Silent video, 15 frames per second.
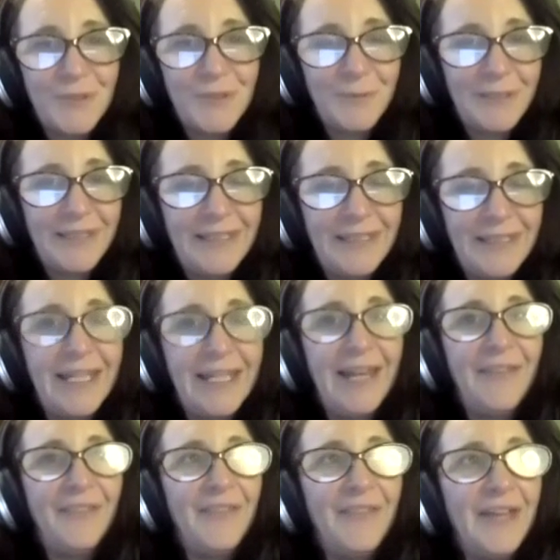me.
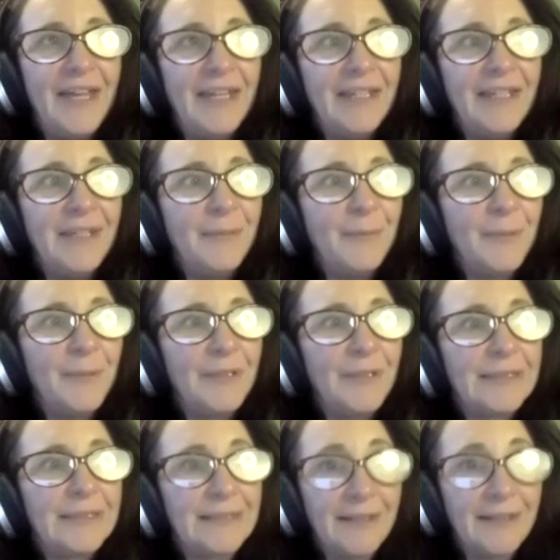And then my
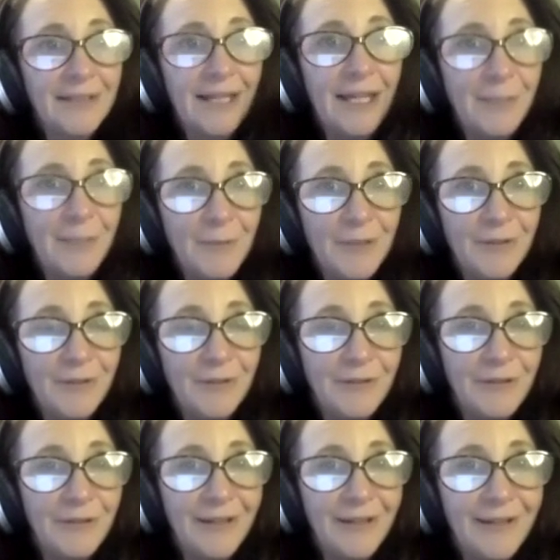son came
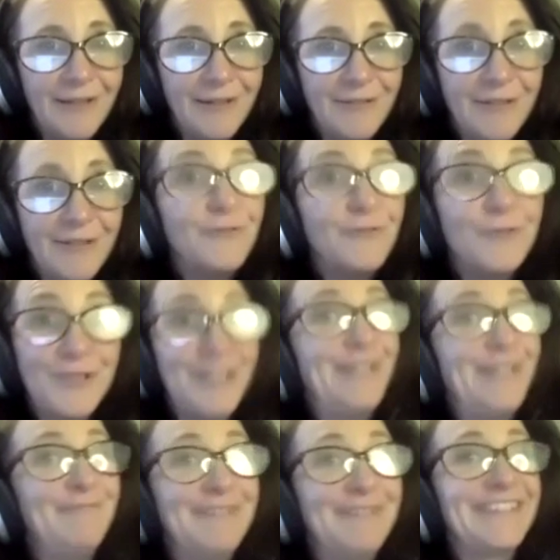along only
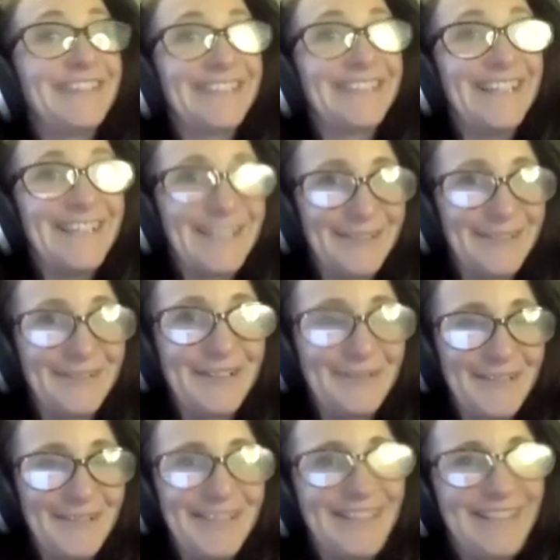14 months later, which
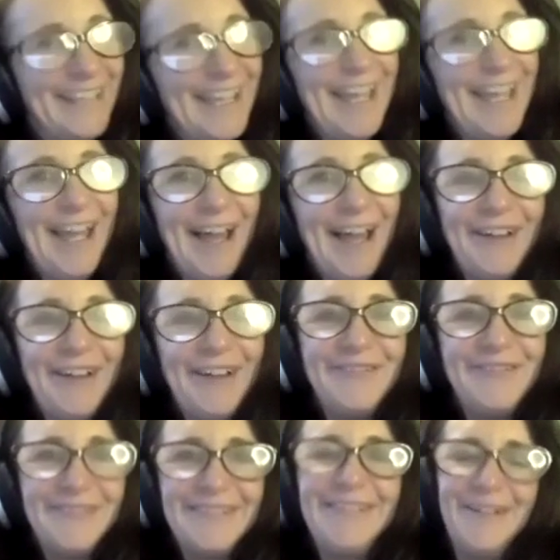was,
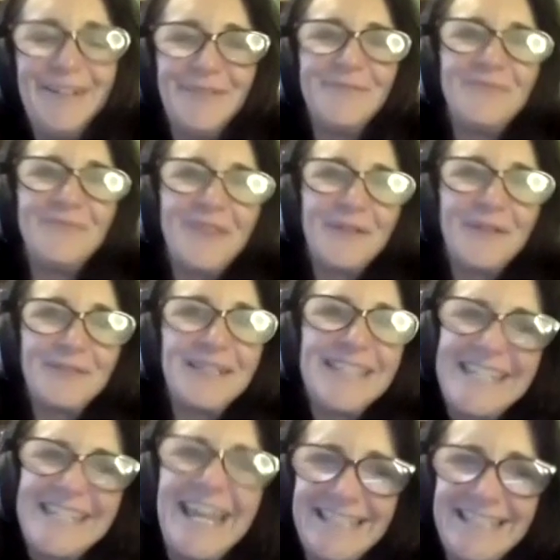that was an
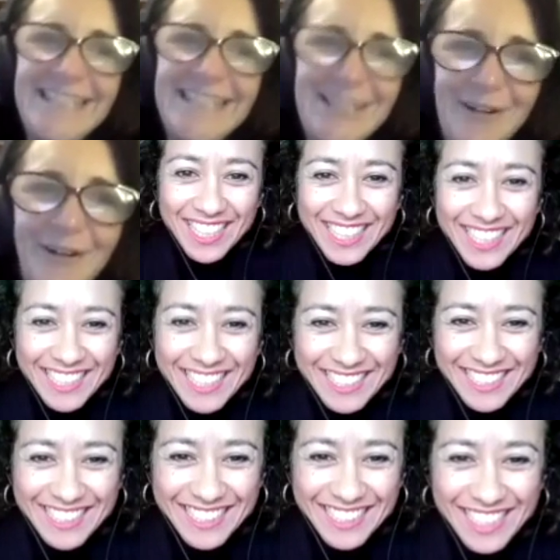intense time
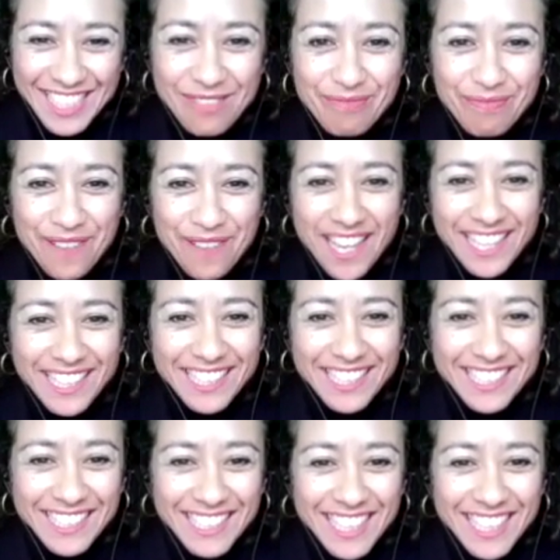in all our lives.